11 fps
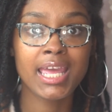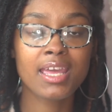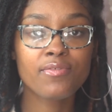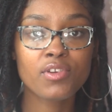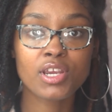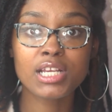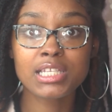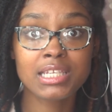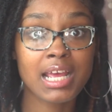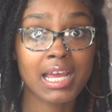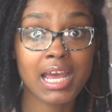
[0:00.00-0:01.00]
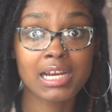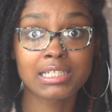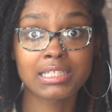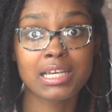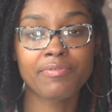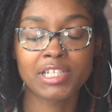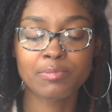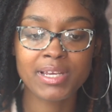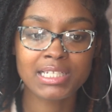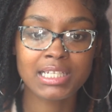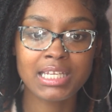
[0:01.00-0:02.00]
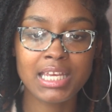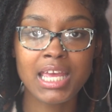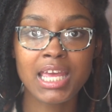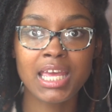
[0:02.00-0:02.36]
If you're into that kind of stuff, especially